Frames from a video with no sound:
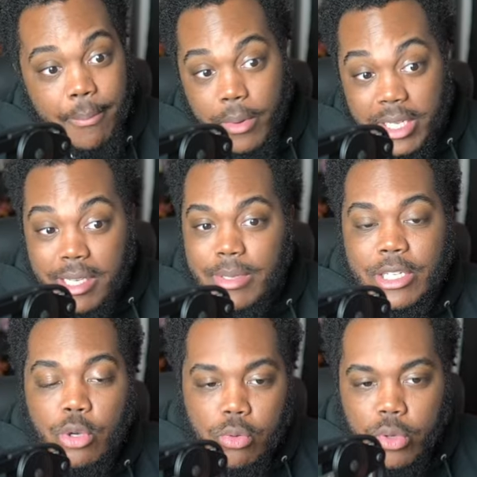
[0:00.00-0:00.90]
but it seems like
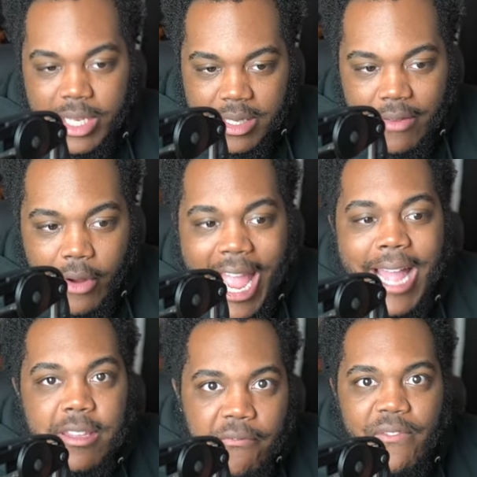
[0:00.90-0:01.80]
Toru has never
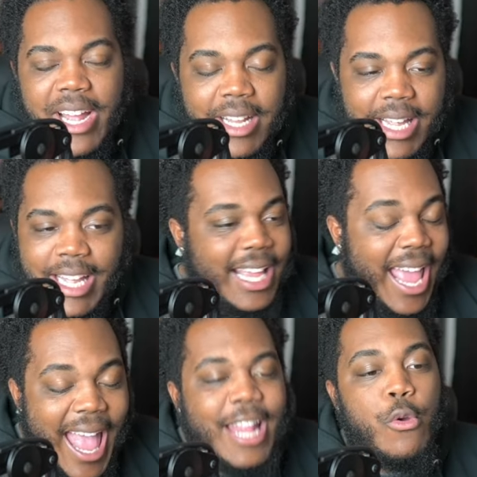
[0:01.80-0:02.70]
had to fight
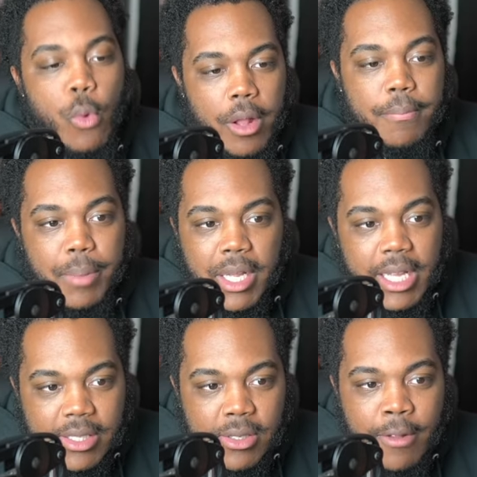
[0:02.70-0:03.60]
anyone because